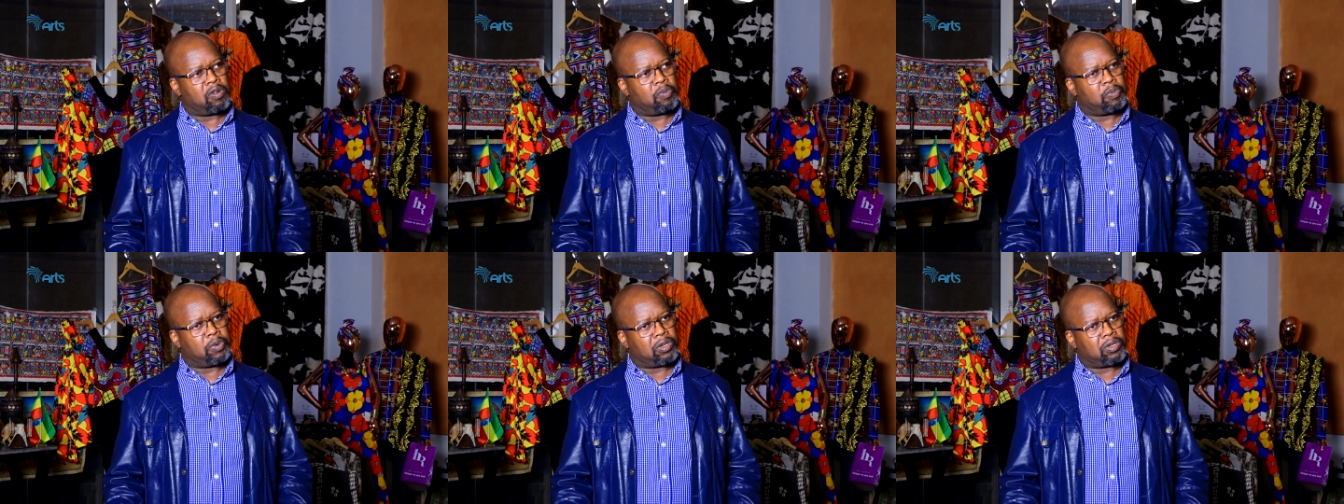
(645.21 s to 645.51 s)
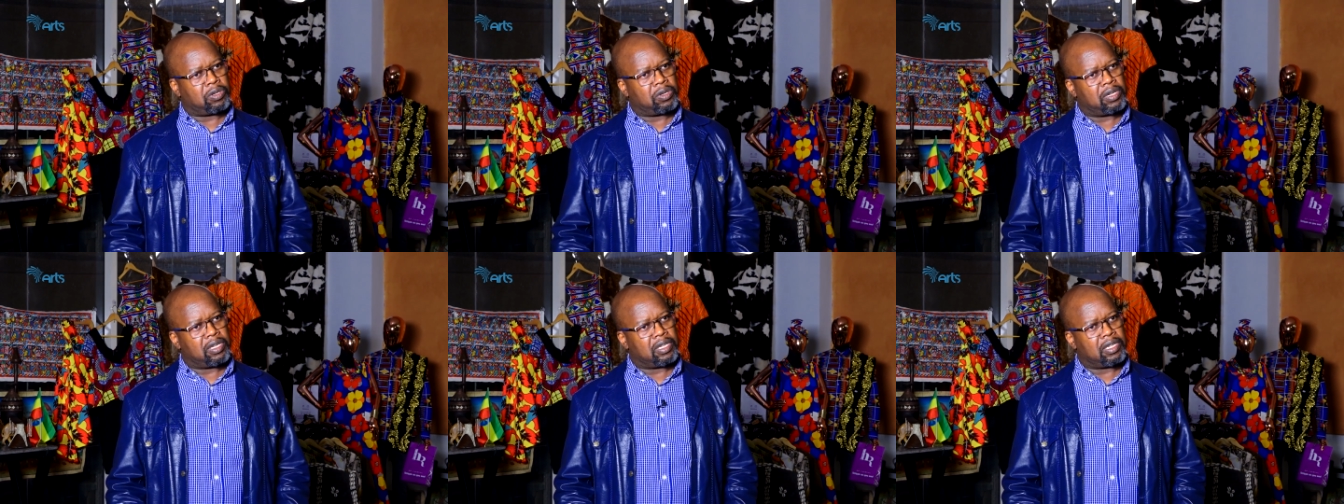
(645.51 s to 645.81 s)

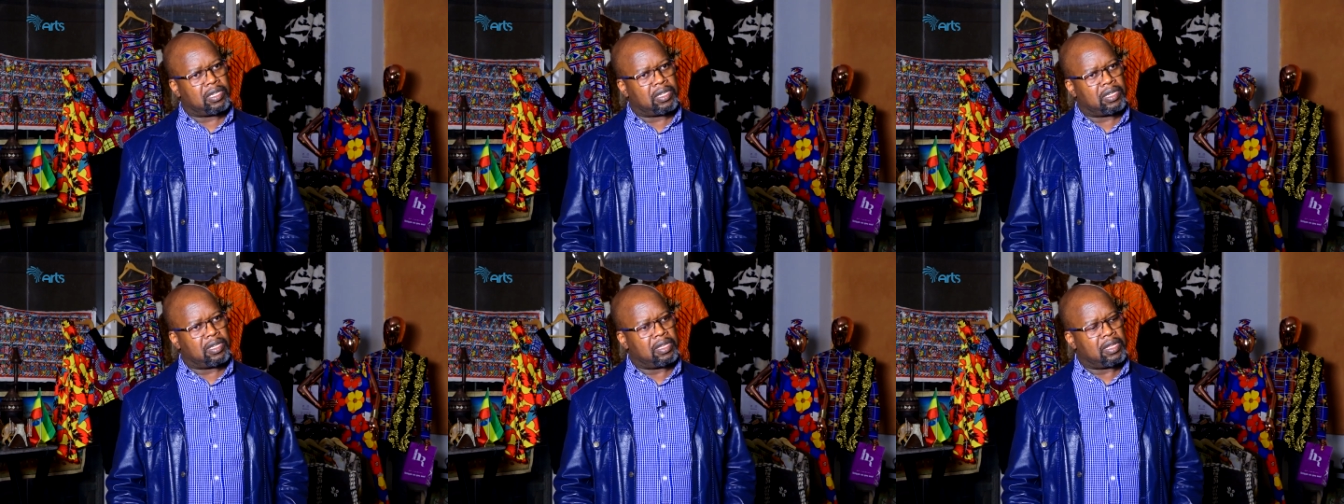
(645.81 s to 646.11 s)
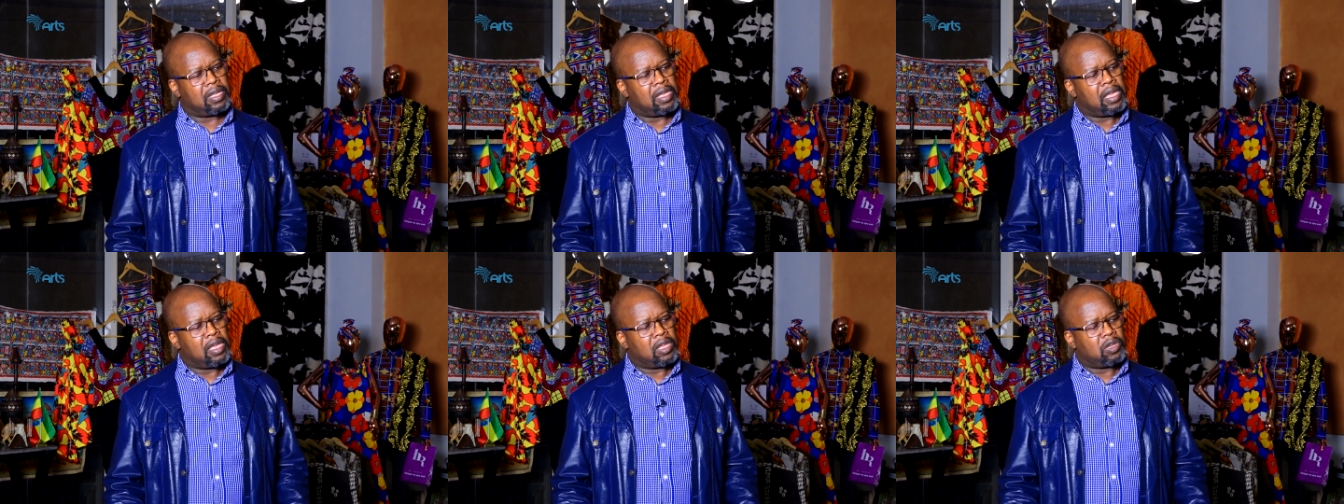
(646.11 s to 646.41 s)
opportunity
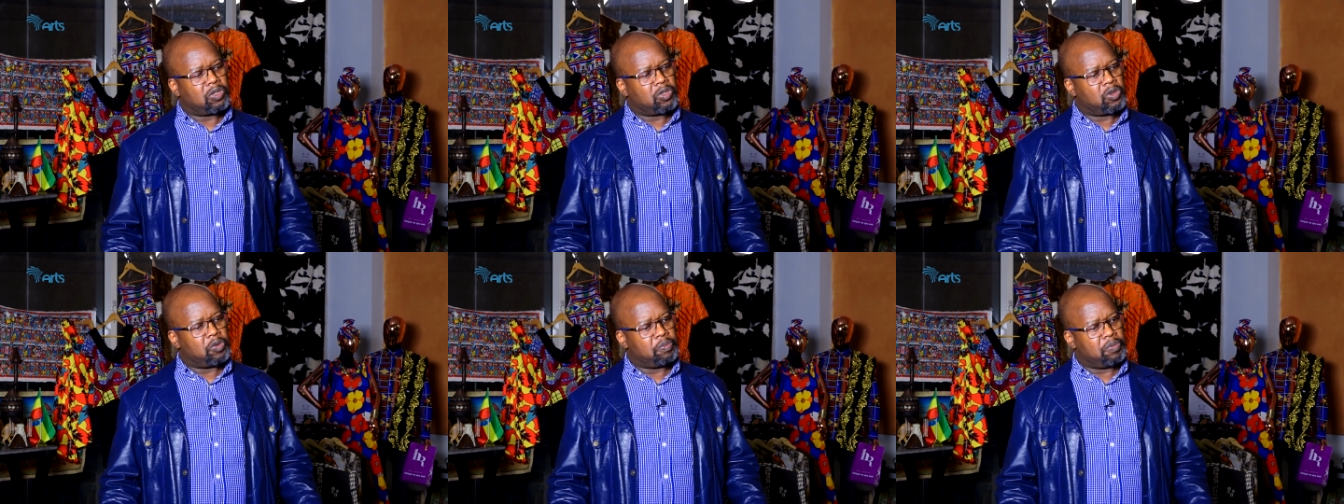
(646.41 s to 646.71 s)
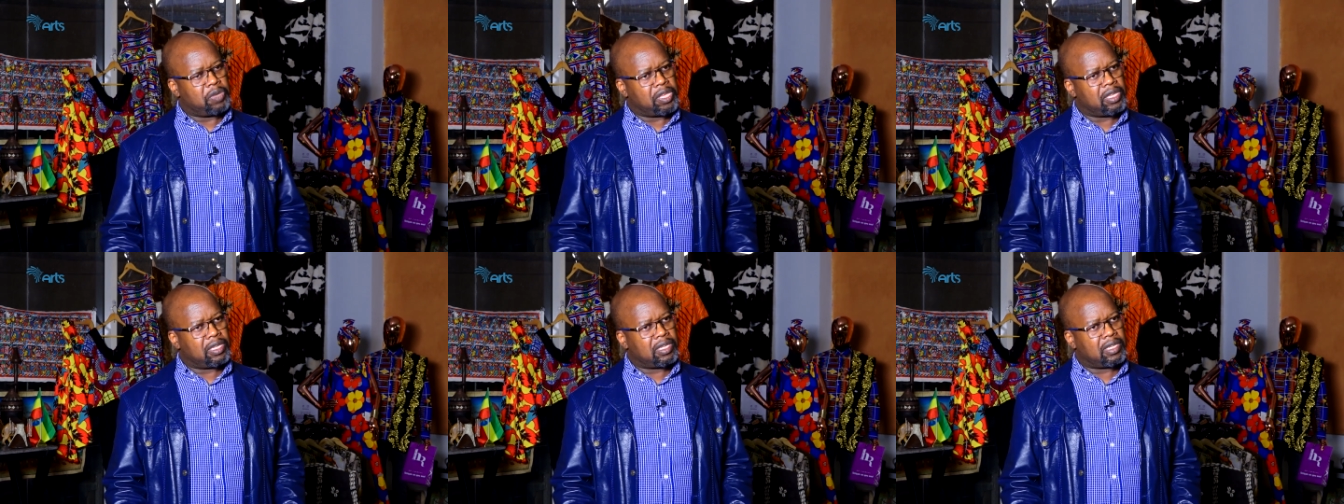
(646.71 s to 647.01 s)
to
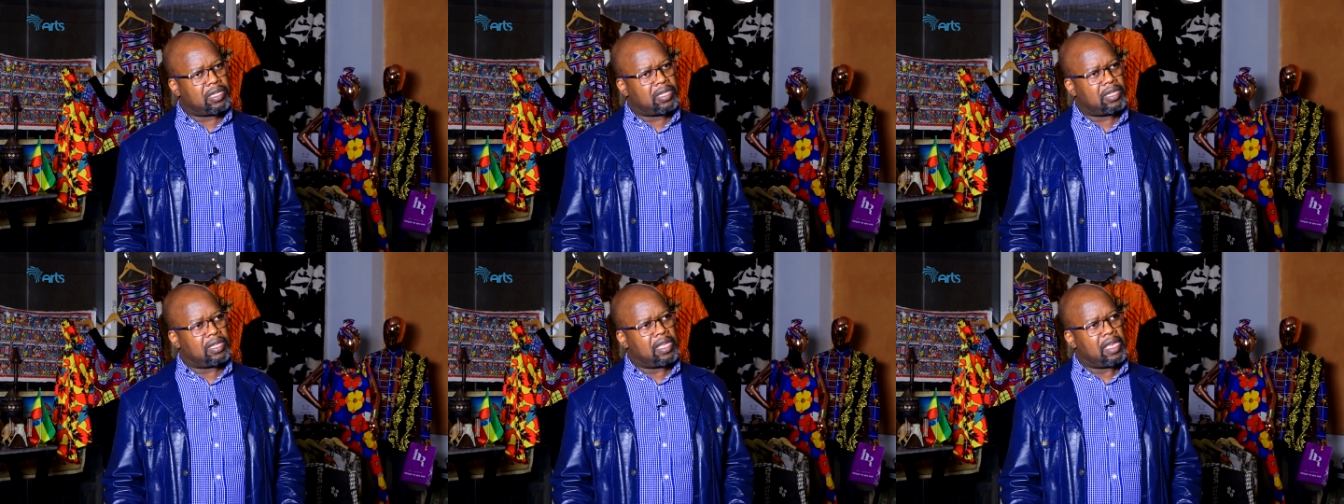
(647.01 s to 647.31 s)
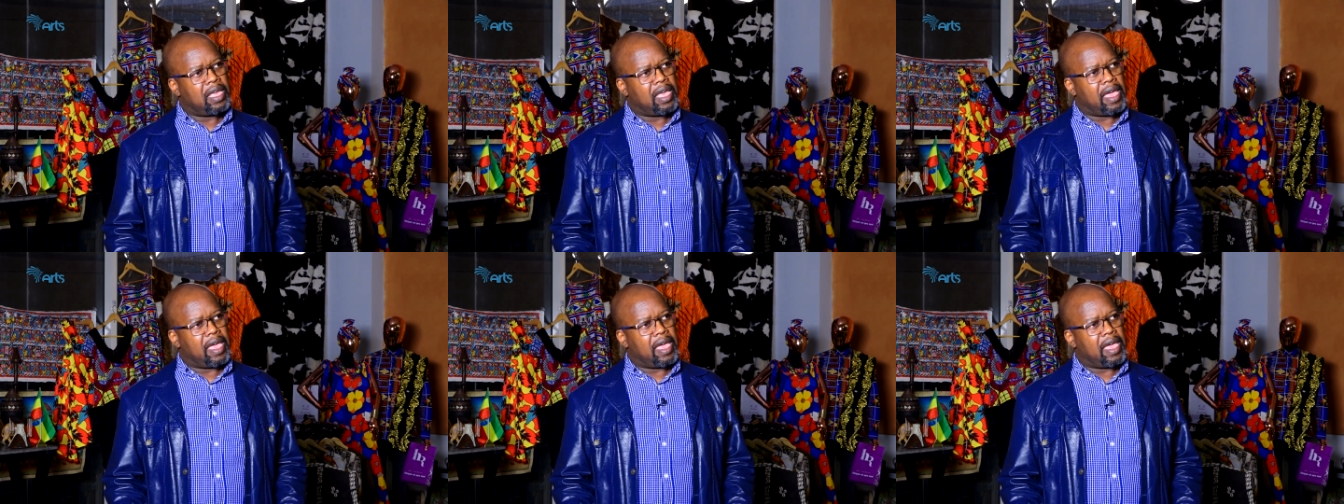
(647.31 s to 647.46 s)
meet,